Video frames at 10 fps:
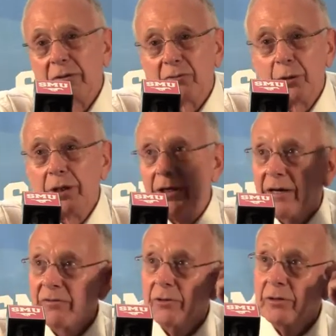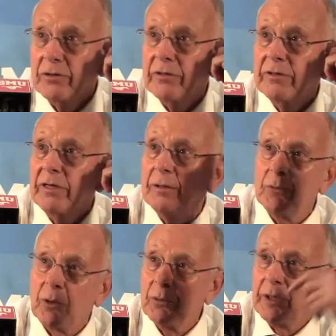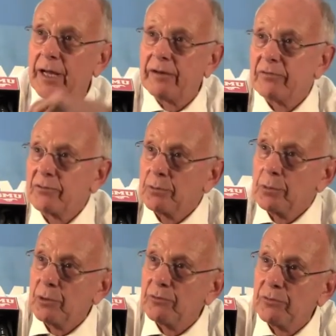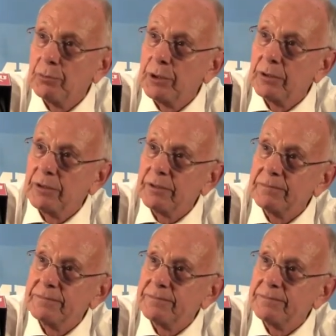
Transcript: If we didn't have a good team, all we'd have is a beautiful building.